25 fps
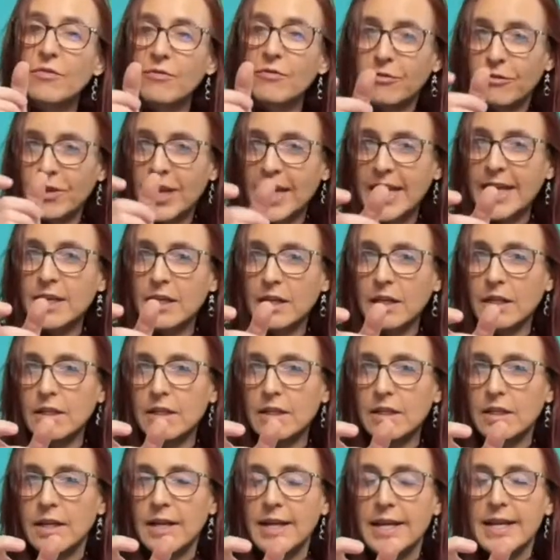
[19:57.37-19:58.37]

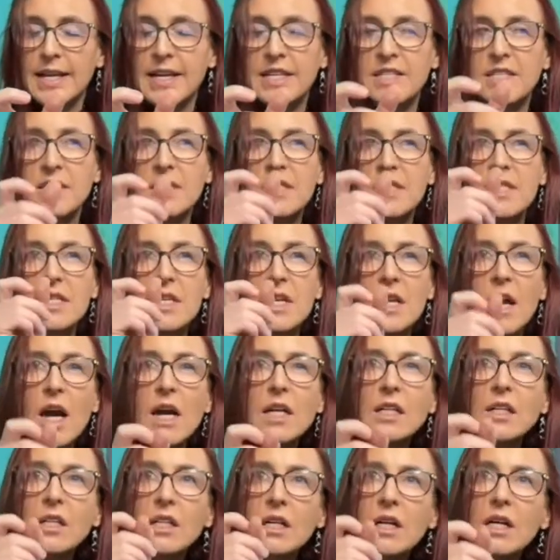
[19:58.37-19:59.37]
feel is
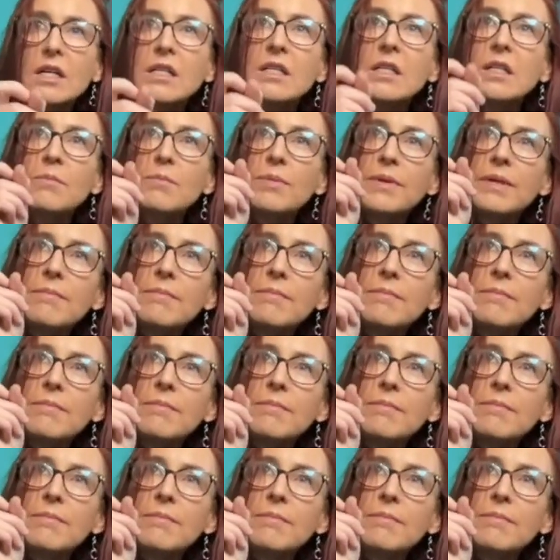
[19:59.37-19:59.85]
not gonna be